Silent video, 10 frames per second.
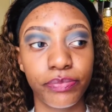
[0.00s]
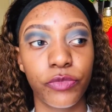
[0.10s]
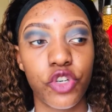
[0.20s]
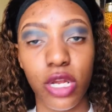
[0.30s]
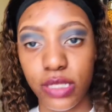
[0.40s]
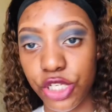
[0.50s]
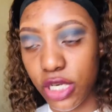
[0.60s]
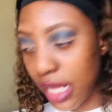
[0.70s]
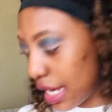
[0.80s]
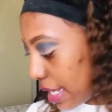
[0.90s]
transition
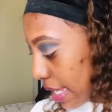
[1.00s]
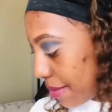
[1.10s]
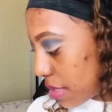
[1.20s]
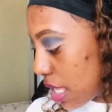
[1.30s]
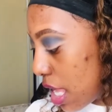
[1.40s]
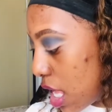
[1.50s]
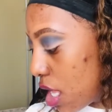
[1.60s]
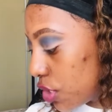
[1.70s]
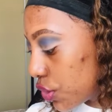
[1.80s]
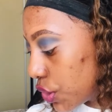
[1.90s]
color yami.
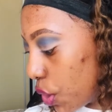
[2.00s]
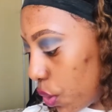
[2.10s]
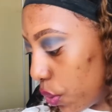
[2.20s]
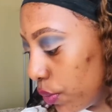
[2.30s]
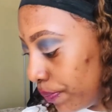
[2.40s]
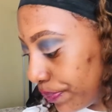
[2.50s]
So